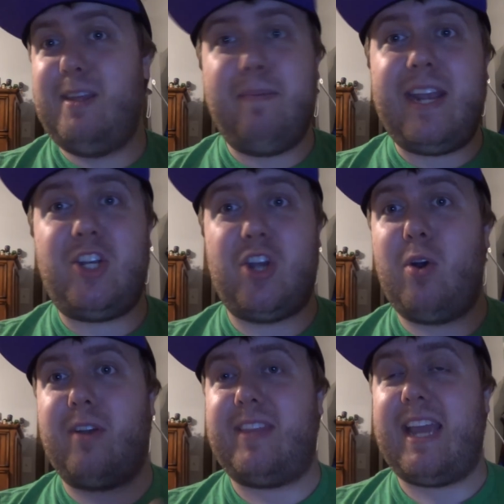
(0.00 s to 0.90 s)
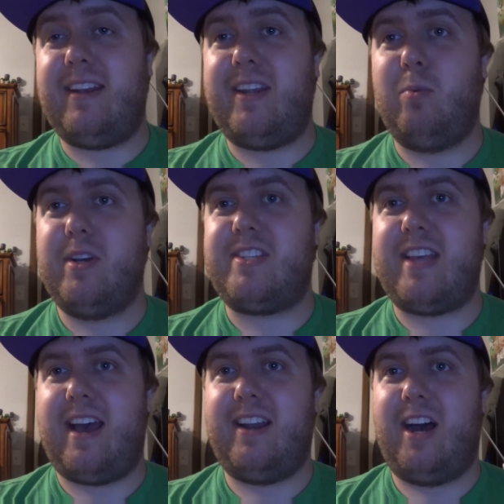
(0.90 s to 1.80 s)
the main joke of the ending was
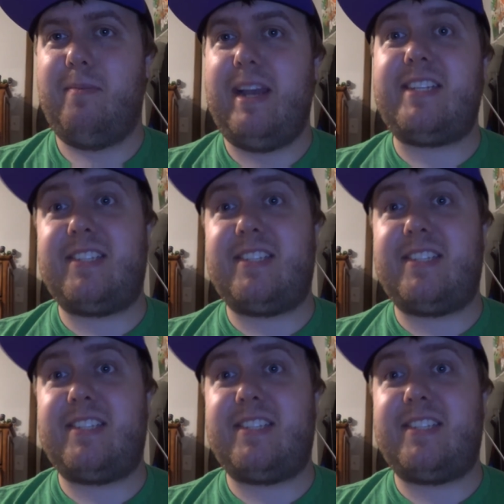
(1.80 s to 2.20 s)
that um, it